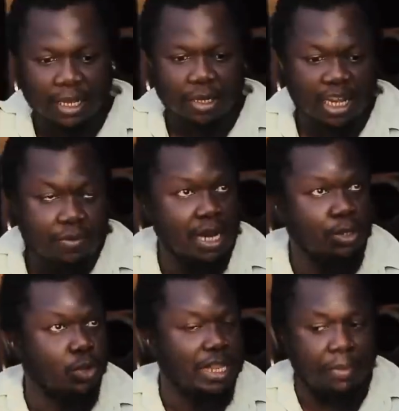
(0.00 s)
give me a little
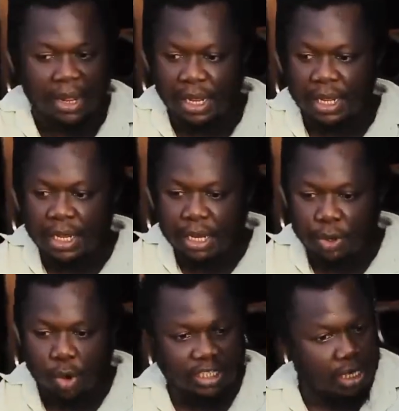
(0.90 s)
time,
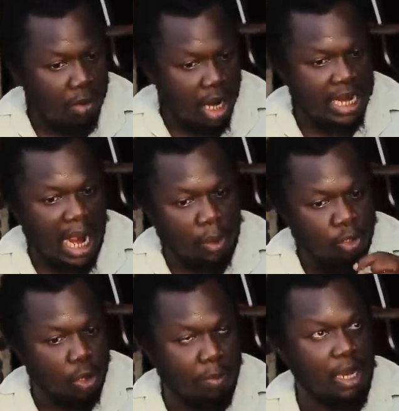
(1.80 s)
because the money I want to
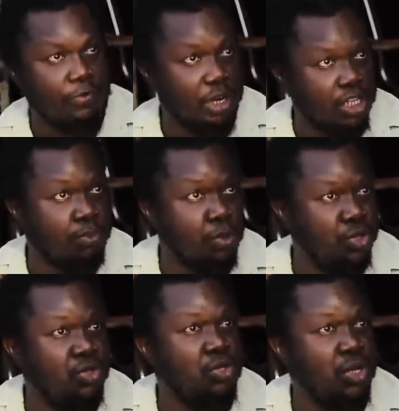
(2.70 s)
make for this
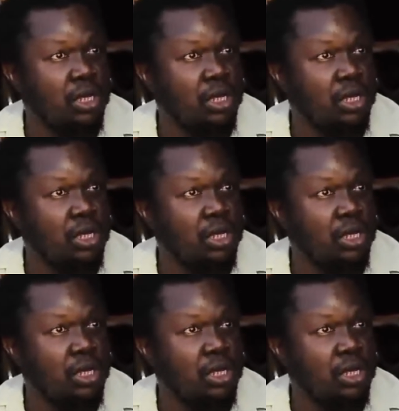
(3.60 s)
month,